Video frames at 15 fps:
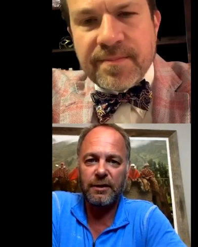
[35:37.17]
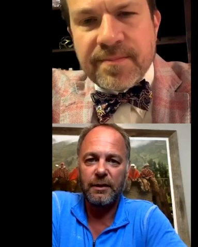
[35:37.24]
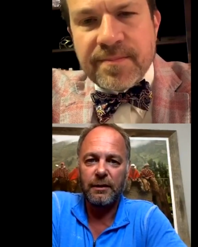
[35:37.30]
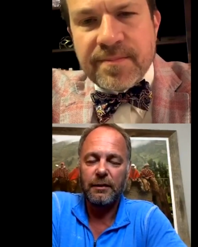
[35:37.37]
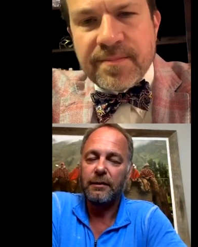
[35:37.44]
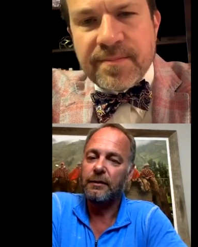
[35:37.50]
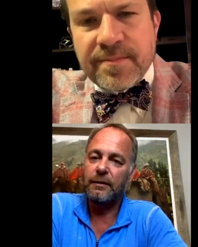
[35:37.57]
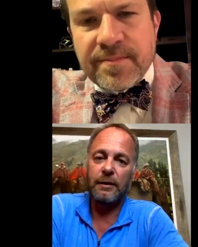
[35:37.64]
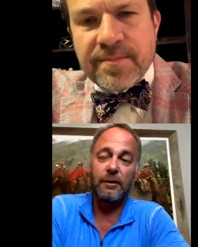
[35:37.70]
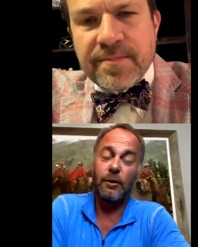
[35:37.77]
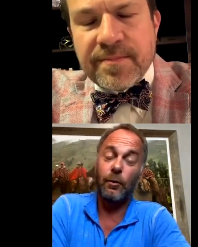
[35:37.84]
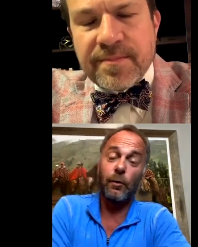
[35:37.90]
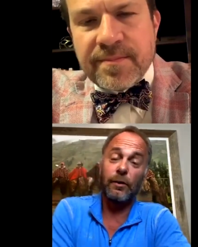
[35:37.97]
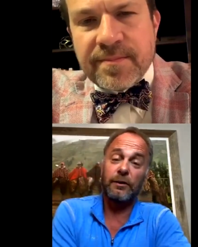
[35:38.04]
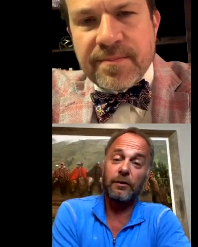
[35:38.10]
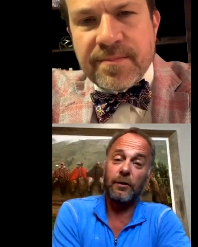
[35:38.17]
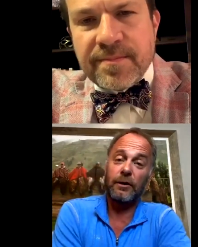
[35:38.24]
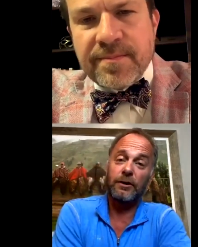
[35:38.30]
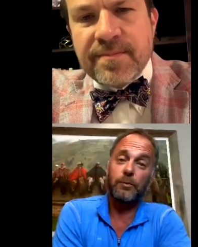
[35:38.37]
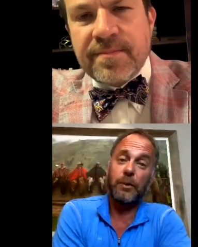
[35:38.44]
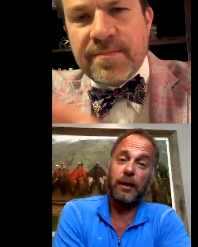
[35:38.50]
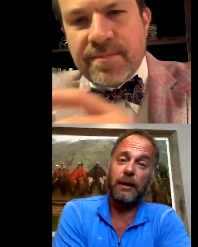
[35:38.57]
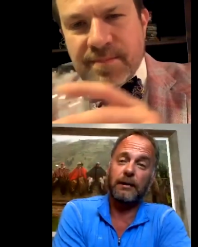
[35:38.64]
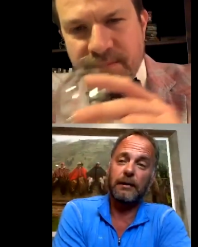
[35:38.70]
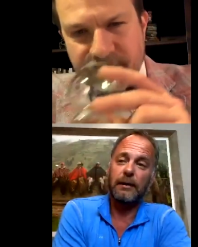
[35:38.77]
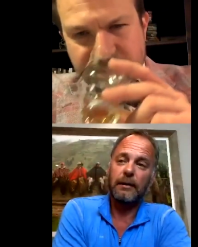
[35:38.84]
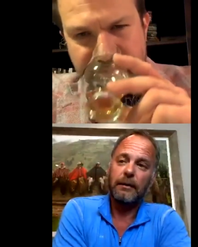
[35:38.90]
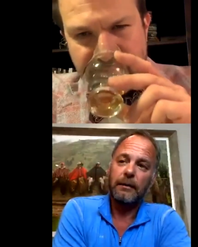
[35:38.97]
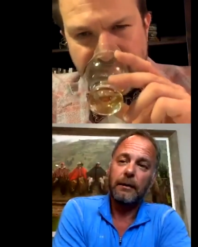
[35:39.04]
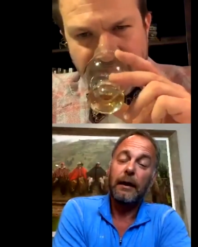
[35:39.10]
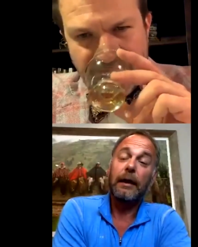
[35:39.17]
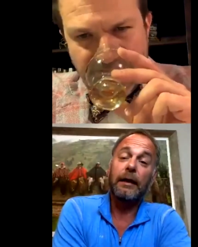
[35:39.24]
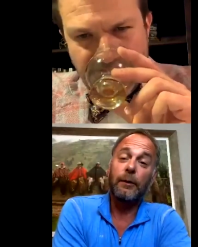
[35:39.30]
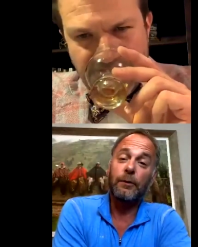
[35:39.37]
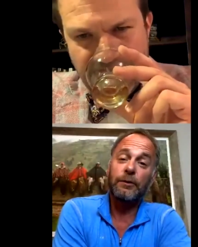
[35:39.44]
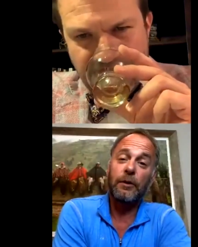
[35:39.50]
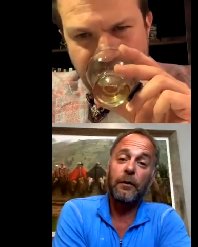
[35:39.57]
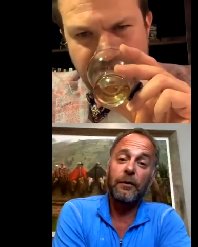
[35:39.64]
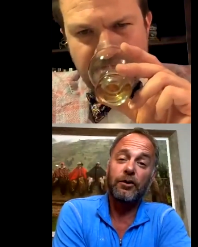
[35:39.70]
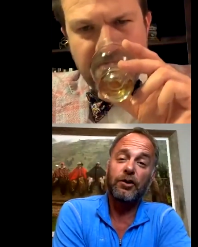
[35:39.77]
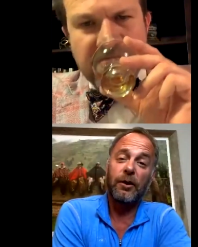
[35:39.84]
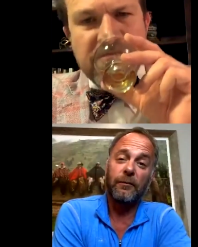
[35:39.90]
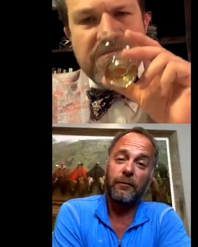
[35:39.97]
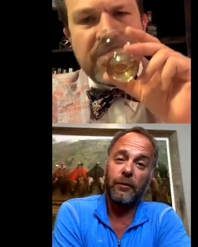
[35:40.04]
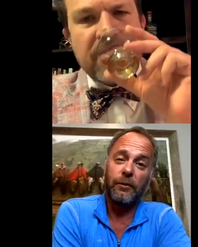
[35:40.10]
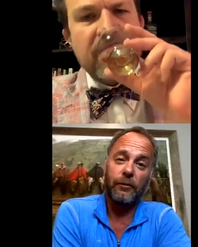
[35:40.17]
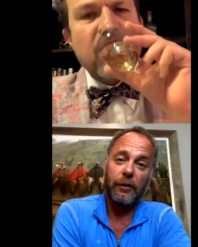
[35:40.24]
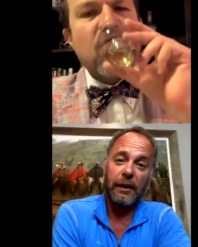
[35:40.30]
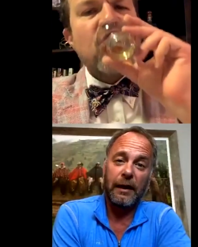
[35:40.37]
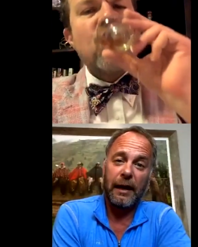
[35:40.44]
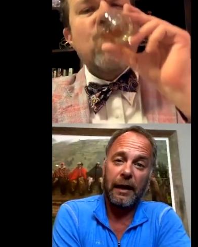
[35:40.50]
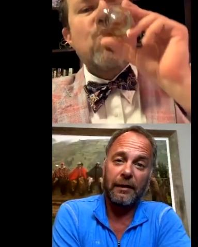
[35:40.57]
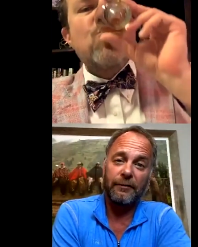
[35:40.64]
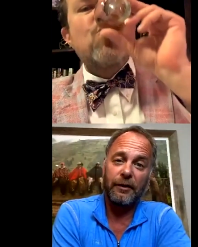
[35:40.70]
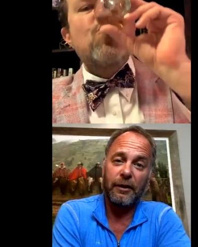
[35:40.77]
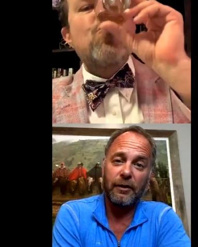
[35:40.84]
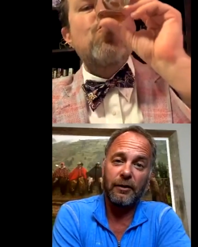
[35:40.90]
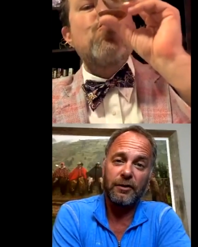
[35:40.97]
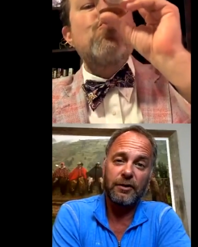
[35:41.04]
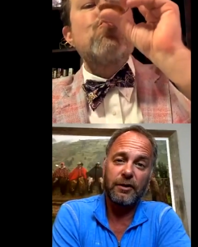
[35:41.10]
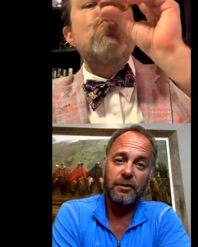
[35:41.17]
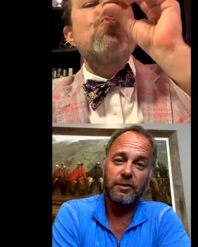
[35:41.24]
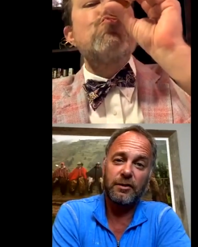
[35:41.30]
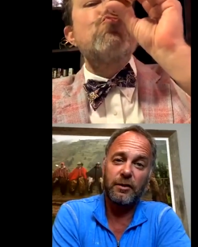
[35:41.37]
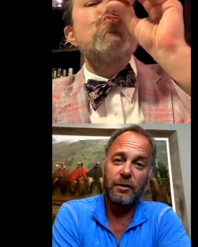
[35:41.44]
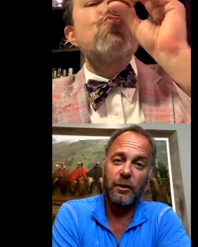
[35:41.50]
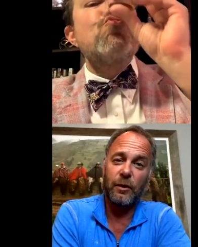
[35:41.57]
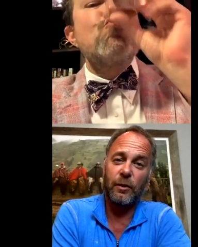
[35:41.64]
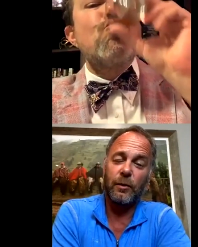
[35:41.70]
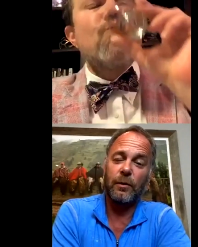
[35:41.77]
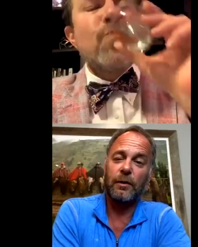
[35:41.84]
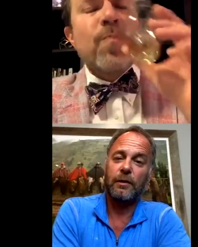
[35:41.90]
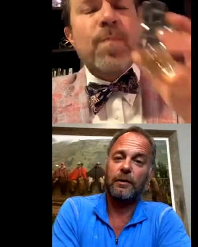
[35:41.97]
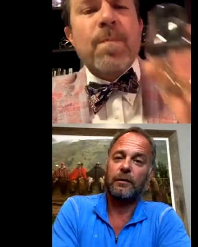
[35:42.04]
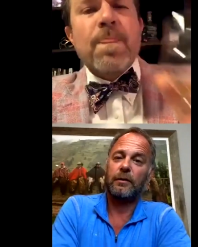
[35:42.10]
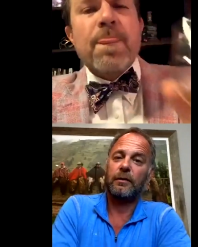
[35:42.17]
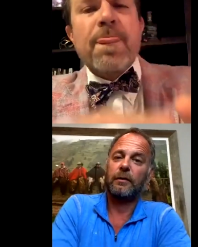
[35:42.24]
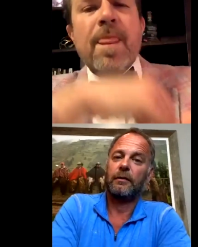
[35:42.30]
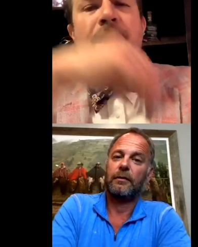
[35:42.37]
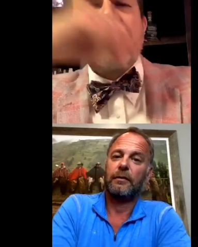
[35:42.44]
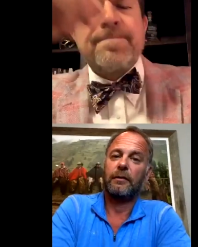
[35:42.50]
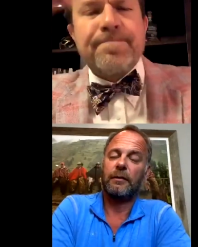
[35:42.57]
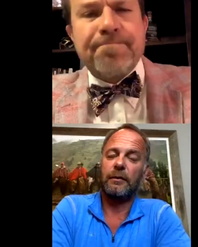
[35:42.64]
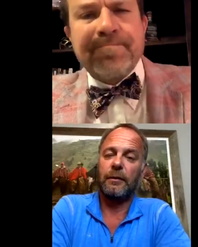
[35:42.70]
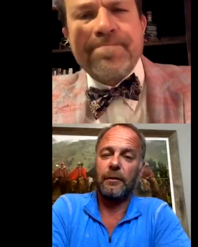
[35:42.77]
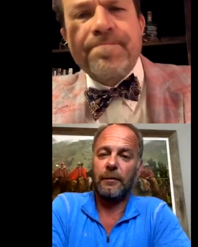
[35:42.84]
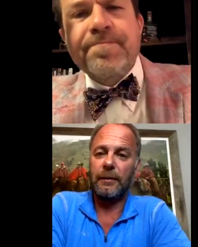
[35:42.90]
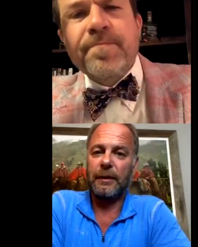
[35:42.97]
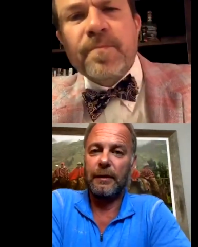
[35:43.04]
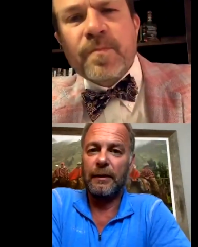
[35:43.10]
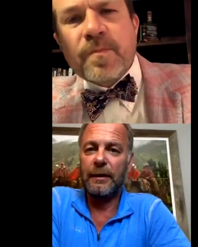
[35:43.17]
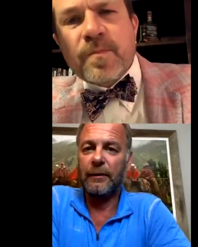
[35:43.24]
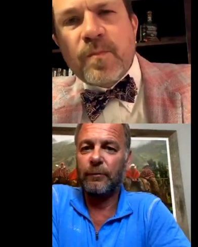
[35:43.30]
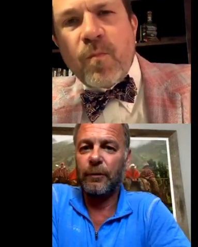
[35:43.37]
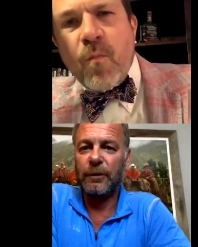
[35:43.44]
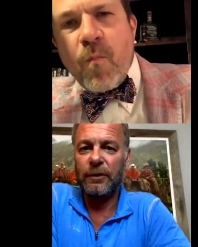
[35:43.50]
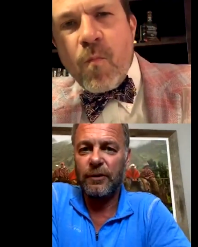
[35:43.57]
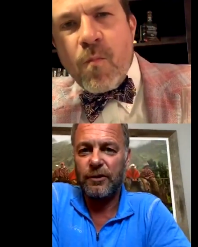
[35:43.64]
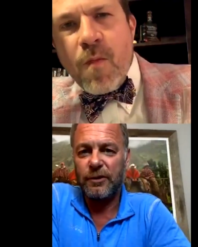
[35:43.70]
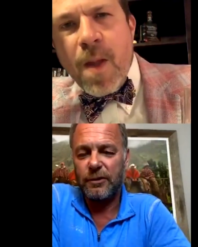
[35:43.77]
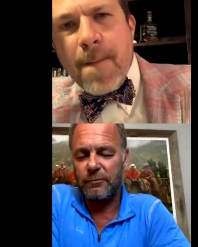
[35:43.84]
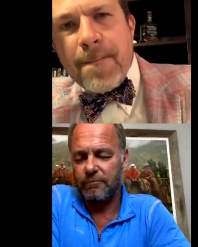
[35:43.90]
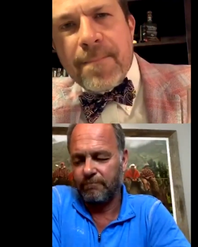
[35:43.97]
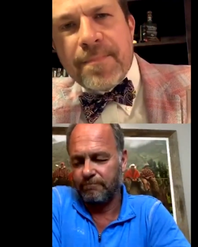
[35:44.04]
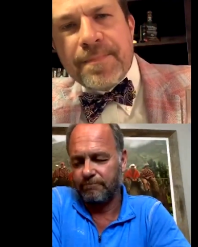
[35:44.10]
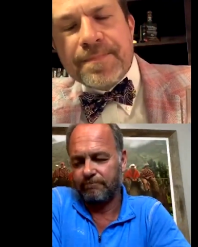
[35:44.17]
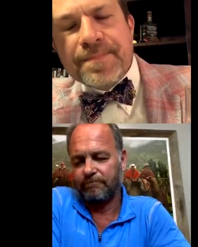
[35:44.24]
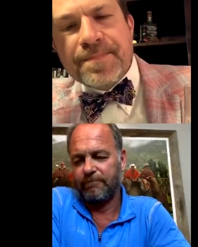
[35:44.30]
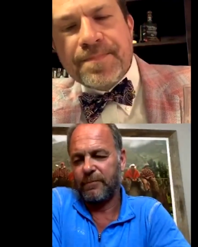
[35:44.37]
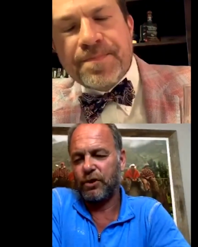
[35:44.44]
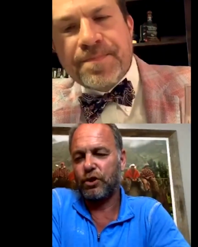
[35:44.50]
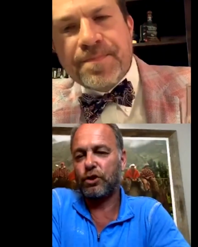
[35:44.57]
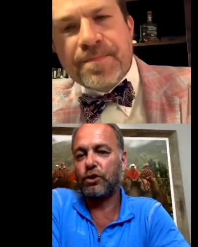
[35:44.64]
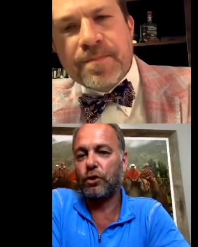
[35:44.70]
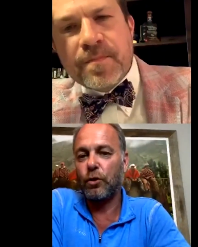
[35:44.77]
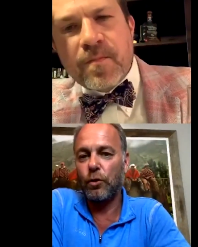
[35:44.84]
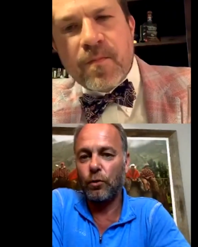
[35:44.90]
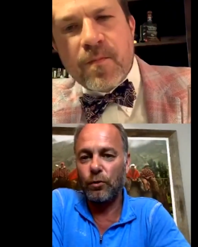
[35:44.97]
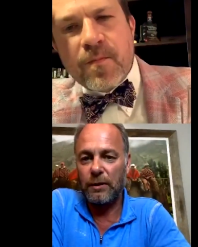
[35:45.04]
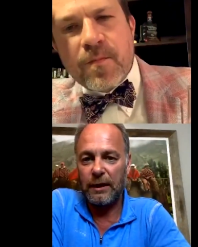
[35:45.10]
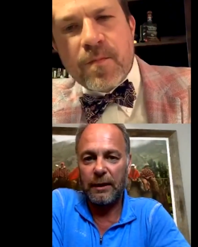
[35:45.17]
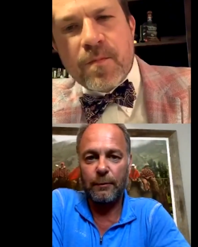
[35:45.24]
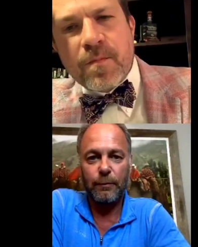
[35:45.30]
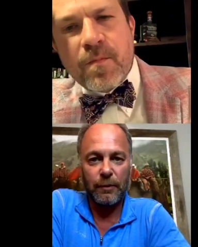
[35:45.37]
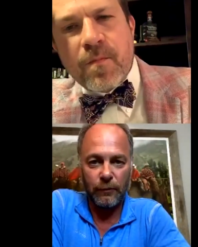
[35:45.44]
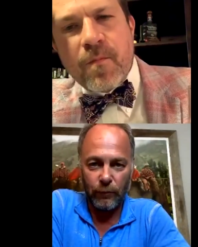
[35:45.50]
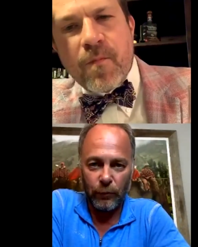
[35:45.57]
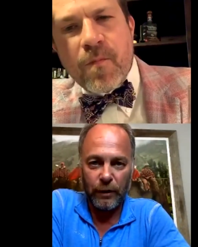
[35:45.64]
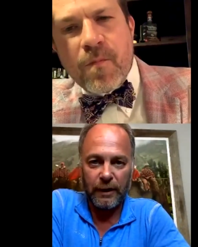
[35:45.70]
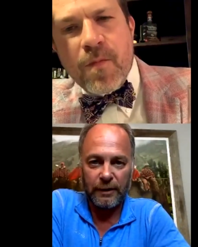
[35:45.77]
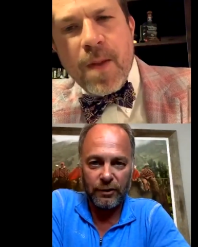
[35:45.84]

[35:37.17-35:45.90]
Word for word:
Speaker 1: Didn't know what to expect, and it was on the ship for 3.5 years. So, you know, it was so deep and rich.